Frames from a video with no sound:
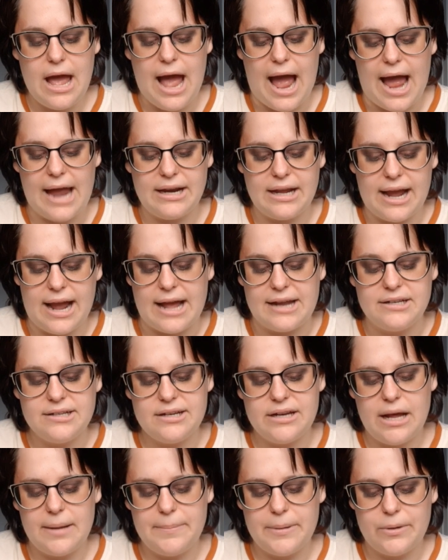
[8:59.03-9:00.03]
and I ended
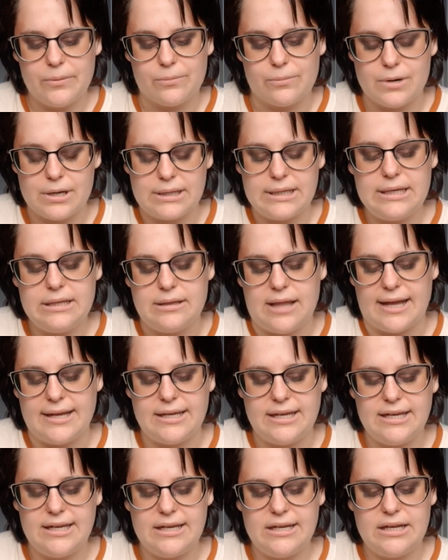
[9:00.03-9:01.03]
up really
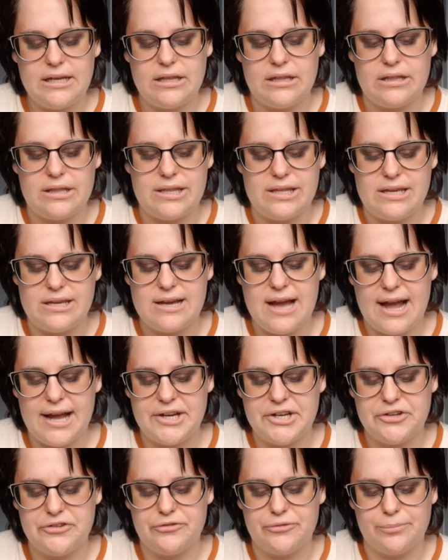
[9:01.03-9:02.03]
liking the
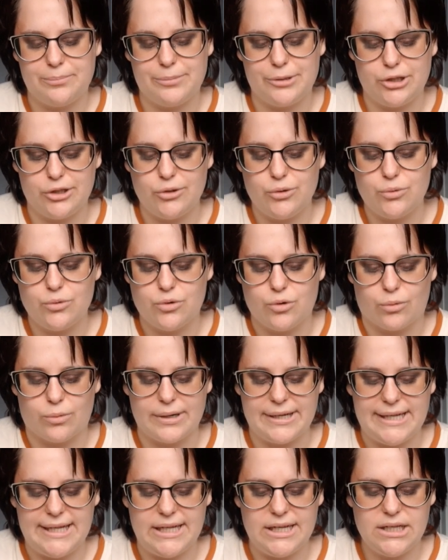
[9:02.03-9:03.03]
kind of
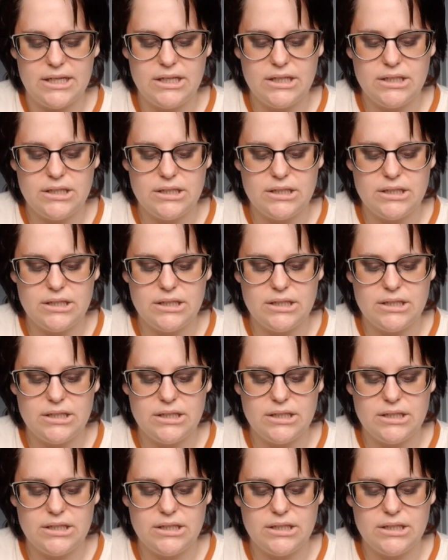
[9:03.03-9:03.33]
blue-green